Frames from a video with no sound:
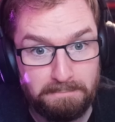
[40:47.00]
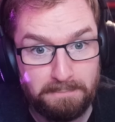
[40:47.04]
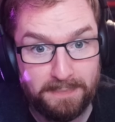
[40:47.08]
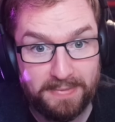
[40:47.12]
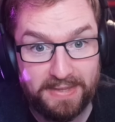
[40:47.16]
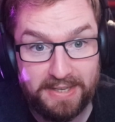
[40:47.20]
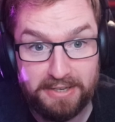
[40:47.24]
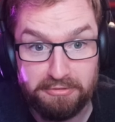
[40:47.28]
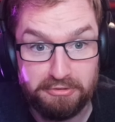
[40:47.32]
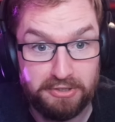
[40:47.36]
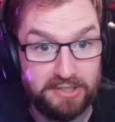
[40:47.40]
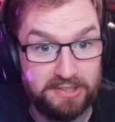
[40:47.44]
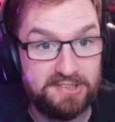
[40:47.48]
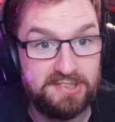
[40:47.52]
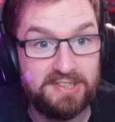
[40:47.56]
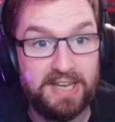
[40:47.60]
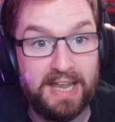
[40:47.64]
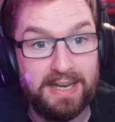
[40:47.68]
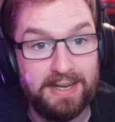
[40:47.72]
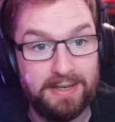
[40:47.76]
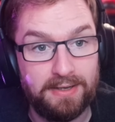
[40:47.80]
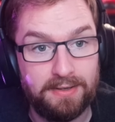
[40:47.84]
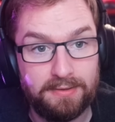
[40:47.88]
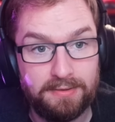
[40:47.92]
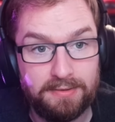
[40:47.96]
your
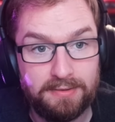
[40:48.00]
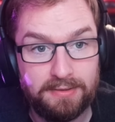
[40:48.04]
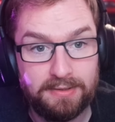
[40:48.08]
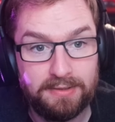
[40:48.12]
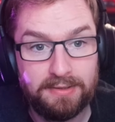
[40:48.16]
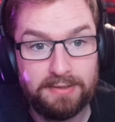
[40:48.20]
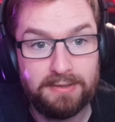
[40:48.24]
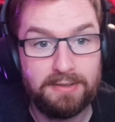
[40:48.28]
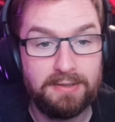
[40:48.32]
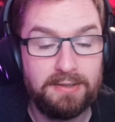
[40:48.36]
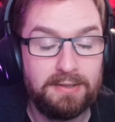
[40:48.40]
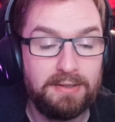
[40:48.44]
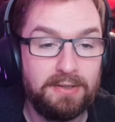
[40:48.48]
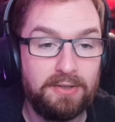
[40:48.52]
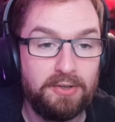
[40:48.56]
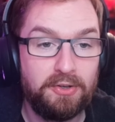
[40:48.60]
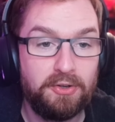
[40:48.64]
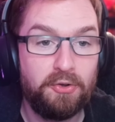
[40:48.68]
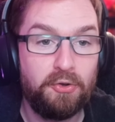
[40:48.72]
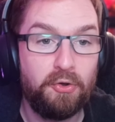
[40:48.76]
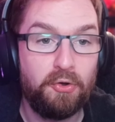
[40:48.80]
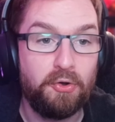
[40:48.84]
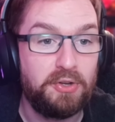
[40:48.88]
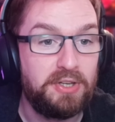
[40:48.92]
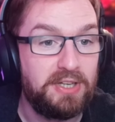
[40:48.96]
ascent,
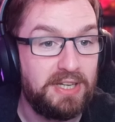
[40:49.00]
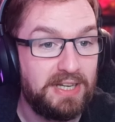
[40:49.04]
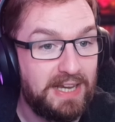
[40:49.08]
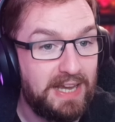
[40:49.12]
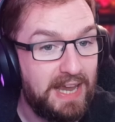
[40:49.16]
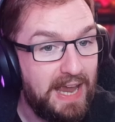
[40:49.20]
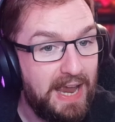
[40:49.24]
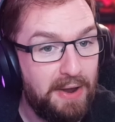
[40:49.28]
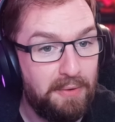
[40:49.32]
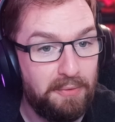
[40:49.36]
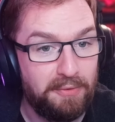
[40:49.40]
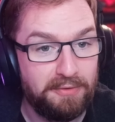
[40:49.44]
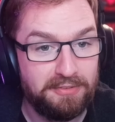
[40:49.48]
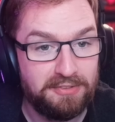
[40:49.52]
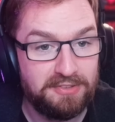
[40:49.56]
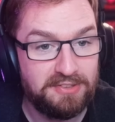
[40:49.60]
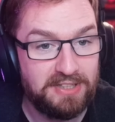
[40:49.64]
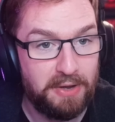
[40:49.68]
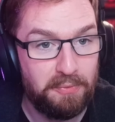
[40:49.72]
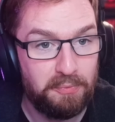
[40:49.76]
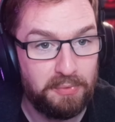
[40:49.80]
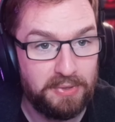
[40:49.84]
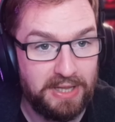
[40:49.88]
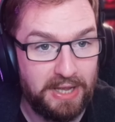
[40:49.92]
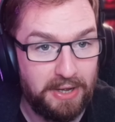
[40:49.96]
or you get out of
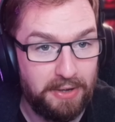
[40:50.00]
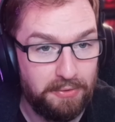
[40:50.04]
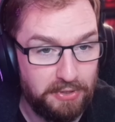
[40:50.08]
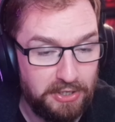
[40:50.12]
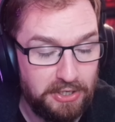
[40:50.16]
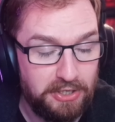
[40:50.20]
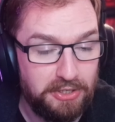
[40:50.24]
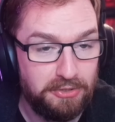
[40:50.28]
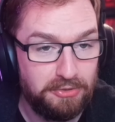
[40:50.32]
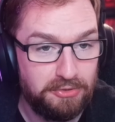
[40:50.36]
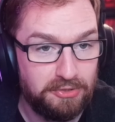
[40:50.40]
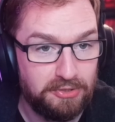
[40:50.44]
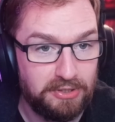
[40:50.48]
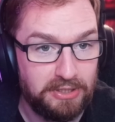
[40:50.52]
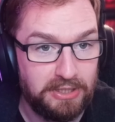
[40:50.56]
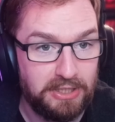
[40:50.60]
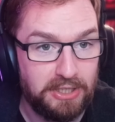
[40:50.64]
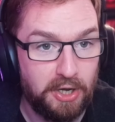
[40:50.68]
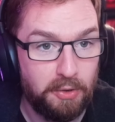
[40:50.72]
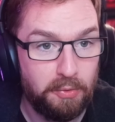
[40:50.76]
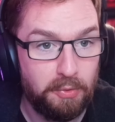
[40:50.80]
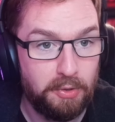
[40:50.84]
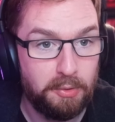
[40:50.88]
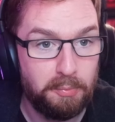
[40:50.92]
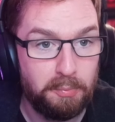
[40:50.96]
step with how you usually
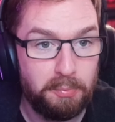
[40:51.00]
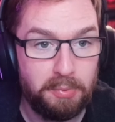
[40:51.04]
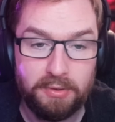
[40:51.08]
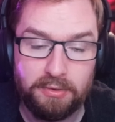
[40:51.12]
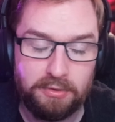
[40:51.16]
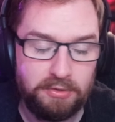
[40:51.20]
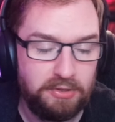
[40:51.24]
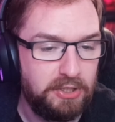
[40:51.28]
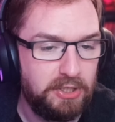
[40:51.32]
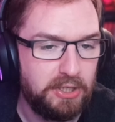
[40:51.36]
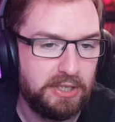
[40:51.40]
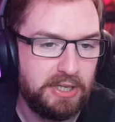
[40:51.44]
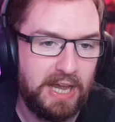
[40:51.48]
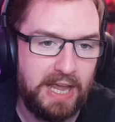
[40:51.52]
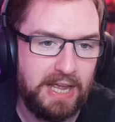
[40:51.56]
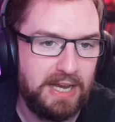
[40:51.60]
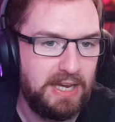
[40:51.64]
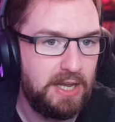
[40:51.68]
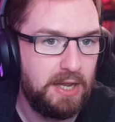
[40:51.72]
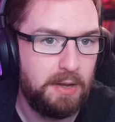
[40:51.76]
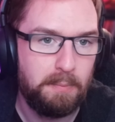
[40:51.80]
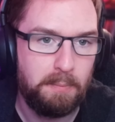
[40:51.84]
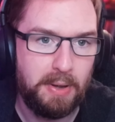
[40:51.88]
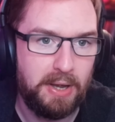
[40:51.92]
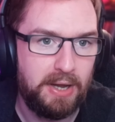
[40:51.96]
go up, you're getting
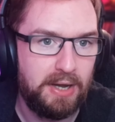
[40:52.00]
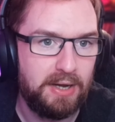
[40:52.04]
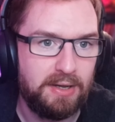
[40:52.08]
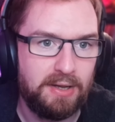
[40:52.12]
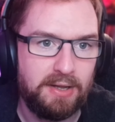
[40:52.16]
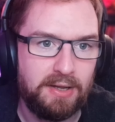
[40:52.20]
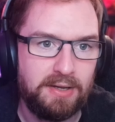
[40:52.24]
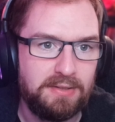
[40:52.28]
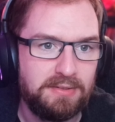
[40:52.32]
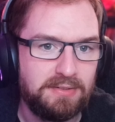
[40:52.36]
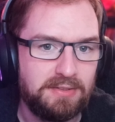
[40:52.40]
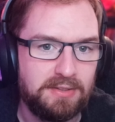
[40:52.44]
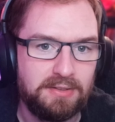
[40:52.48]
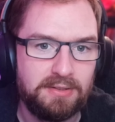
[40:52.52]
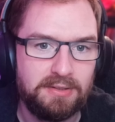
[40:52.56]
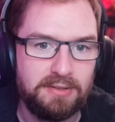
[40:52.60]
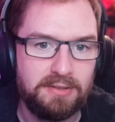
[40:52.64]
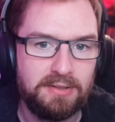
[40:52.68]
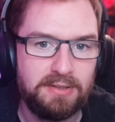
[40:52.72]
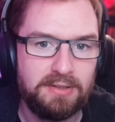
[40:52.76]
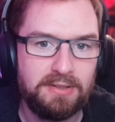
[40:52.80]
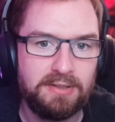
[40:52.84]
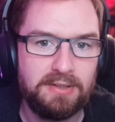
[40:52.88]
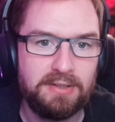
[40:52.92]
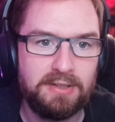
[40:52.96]
hit by a laser.
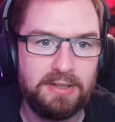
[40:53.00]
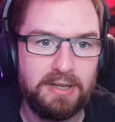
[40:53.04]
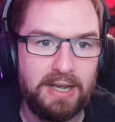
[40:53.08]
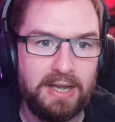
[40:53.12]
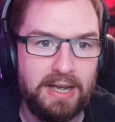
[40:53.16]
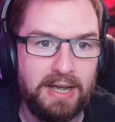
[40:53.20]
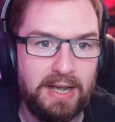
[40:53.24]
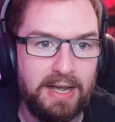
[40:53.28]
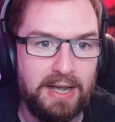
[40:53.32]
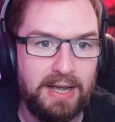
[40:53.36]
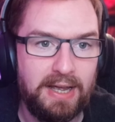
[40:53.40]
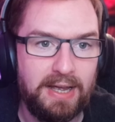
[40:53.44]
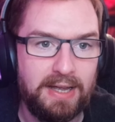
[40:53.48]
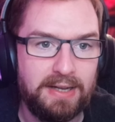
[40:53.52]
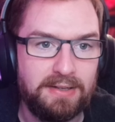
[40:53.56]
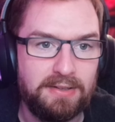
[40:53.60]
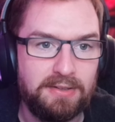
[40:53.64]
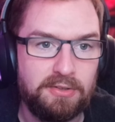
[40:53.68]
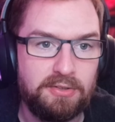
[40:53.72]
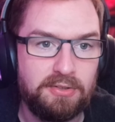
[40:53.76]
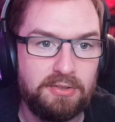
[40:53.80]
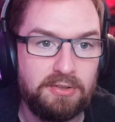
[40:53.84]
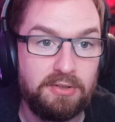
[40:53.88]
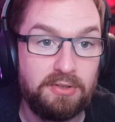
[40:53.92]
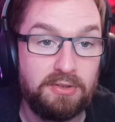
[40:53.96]

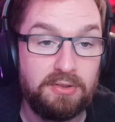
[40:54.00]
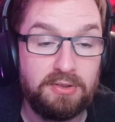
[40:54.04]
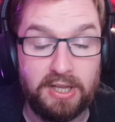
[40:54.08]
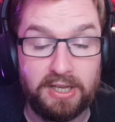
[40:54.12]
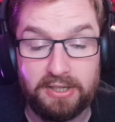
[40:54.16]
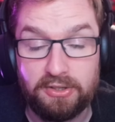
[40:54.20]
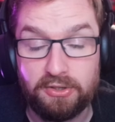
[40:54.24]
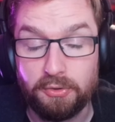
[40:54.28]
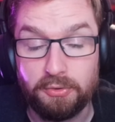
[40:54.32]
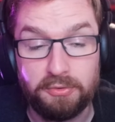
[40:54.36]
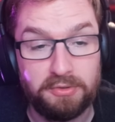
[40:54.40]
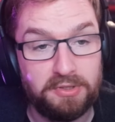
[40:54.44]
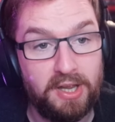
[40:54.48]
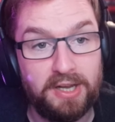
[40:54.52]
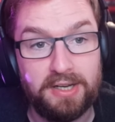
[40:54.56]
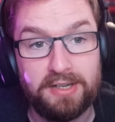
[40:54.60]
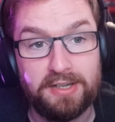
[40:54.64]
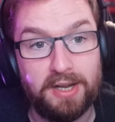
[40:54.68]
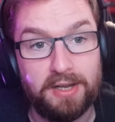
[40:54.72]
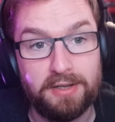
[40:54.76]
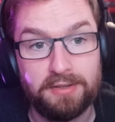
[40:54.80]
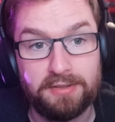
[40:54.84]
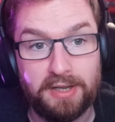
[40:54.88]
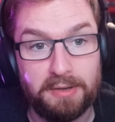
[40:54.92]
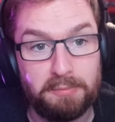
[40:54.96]
And they don't take
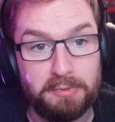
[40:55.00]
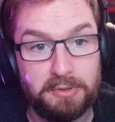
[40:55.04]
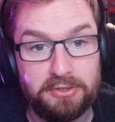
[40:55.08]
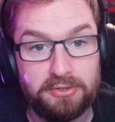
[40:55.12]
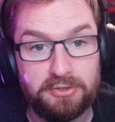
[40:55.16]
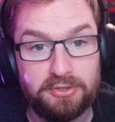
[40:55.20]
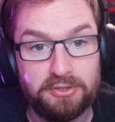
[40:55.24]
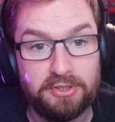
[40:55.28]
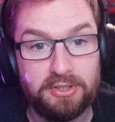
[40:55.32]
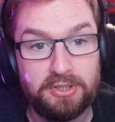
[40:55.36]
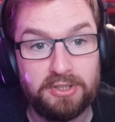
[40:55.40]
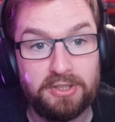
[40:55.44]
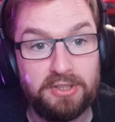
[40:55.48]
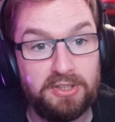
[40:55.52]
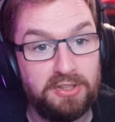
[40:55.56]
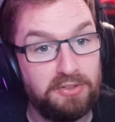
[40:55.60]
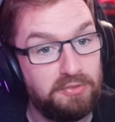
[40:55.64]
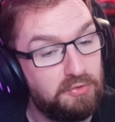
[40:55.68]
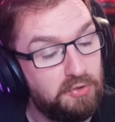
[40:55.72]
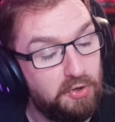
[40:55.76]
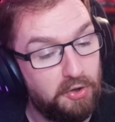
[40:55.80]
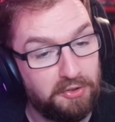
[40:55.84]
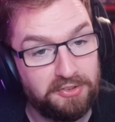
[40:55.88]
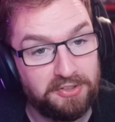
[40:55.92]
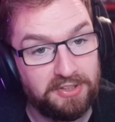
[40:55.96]
nail damage. You've
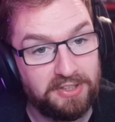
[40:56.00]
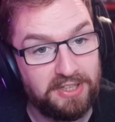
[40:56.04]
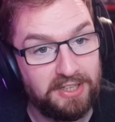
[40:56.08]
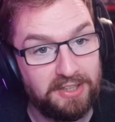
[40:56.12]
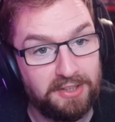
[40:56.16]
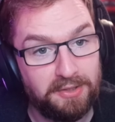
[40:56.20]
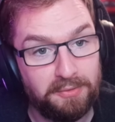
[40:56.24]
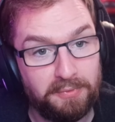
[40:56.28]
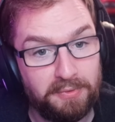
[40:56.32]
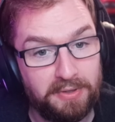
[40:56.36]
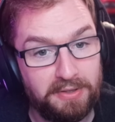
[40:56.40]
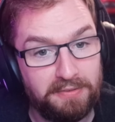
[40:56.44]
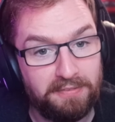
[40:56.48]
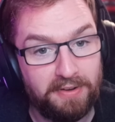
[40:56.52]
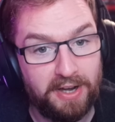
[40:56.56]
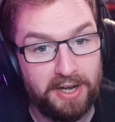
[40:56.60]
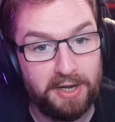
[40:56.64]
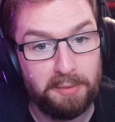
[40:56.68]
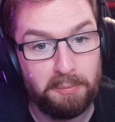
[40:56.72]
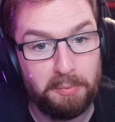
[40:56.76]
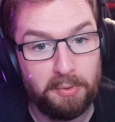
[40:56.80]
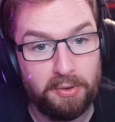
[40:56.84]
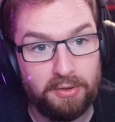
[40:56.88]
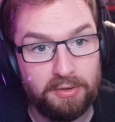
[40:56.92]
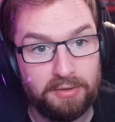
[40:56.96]
got to kill them with
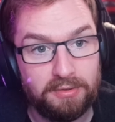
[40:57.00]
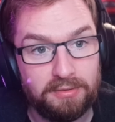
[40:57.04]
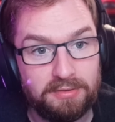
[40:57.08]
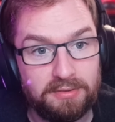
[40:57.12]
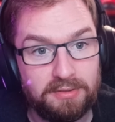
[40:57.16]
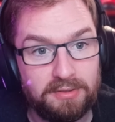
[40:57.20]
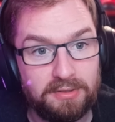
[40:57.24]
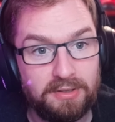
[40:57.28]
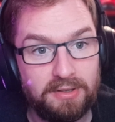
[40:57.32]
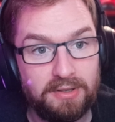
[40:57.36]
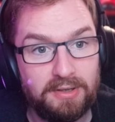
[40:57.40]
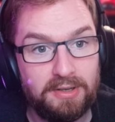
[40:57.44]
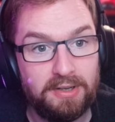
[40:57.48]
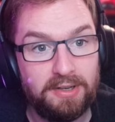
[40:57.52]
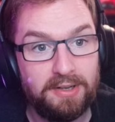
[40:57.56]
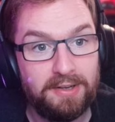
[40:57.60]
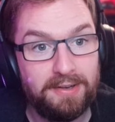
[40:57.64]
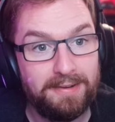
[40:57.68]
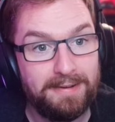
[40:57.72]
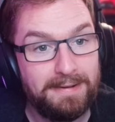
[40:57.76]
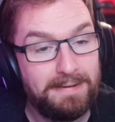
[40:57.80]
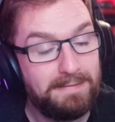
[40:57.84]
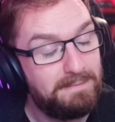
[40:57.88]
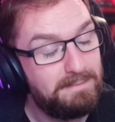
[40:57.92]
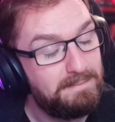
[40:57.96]
fireballs.
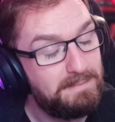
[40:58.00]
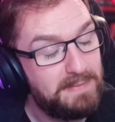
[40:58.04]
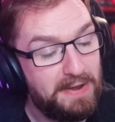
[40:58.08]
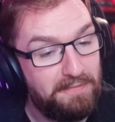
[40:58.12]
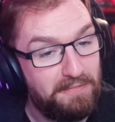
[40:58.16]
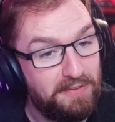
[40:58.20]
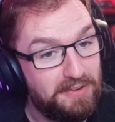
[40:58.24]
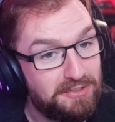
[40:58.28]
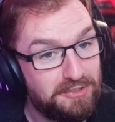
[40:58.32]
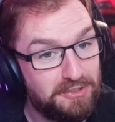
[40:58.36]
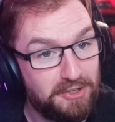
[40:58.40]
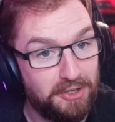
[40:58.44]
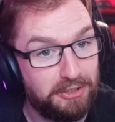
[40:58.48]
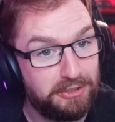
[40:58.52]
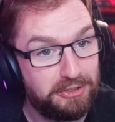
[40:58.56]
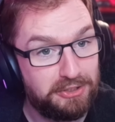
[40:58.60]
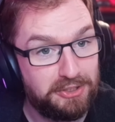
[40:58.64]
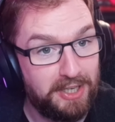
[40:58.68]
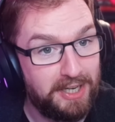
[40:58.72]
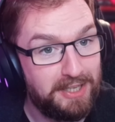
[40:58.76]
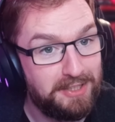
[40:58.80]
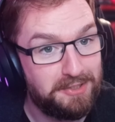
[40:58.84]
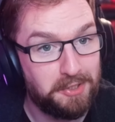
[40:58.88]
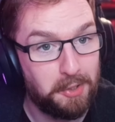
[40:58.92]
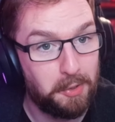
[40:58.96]
If it's not a
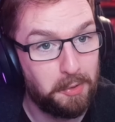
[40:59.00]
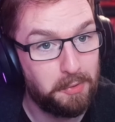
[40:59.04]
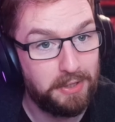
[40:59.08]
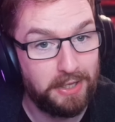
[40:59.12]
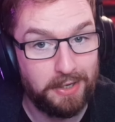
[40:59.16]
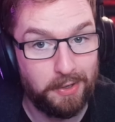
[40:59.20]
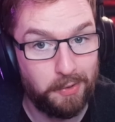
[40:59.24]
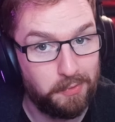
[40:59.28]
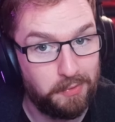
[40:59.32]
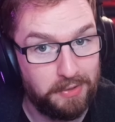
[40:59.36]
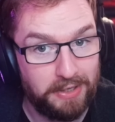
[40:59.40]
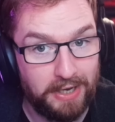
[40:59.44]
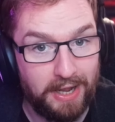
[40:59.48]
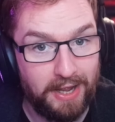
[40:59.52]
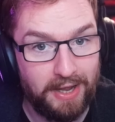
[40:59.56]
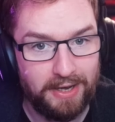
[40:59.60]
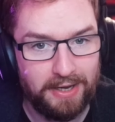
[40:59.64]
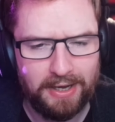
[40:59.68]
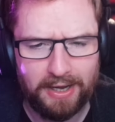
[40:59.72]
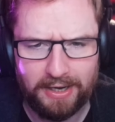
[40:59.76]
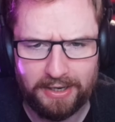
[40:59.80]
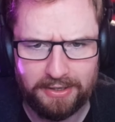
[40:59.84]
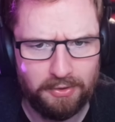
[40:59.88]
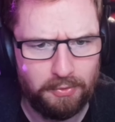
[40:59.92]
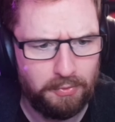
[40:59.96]
Shade Soul, they don't die.
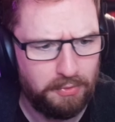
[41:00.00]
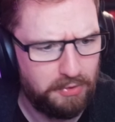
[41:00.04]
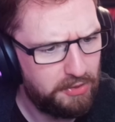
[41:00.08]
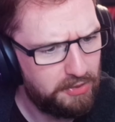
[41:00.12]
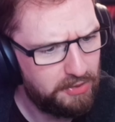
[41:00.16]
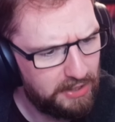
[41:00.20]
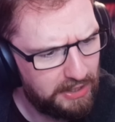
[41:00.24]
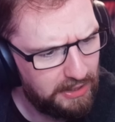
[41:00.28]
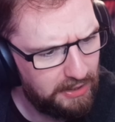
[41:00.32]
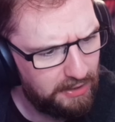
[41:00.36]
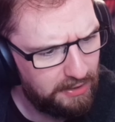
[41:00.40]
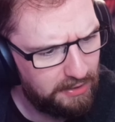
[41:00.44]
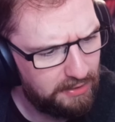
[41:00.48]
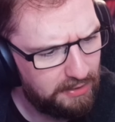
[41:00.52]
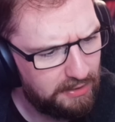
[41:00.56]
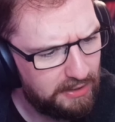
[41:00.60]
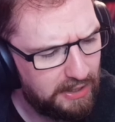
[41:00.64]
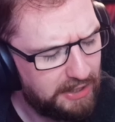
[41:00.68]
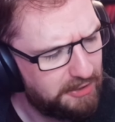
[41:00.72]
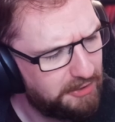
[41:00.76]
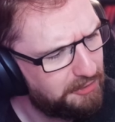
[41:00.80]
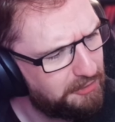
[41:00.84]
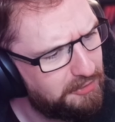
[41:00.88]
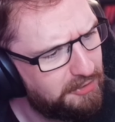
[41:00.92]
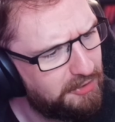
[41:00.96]
I don't
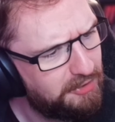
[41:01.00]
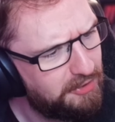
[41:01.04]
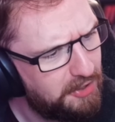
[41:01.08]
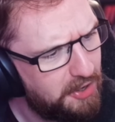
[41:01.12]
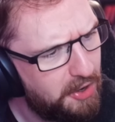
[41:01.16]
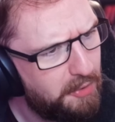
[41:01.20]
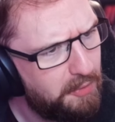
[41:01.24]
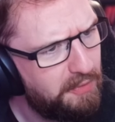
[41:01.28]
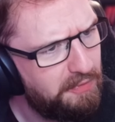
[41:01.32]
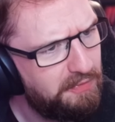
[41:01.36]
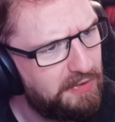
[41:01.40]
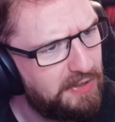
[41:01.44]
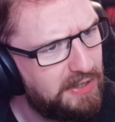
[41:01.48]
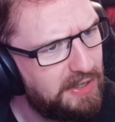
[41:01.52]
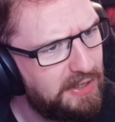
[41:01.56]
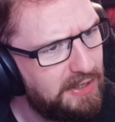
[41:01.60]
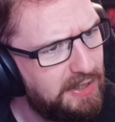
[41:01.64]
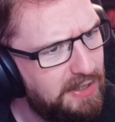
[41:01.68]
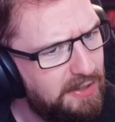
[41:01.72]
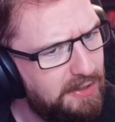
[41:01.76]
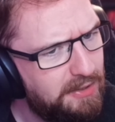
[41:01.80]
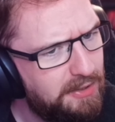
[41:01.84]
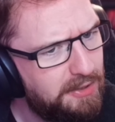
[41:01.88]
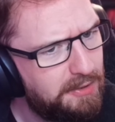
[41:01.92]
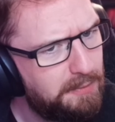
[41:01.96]
know if you can
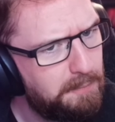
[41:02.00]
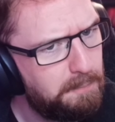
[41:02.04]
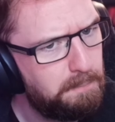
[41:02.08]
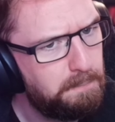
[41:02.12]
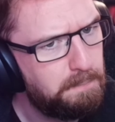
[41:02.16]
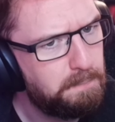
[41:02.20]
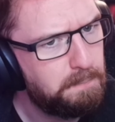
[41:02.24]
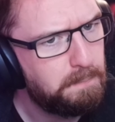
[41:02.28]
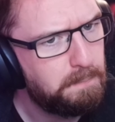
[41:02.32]
kill them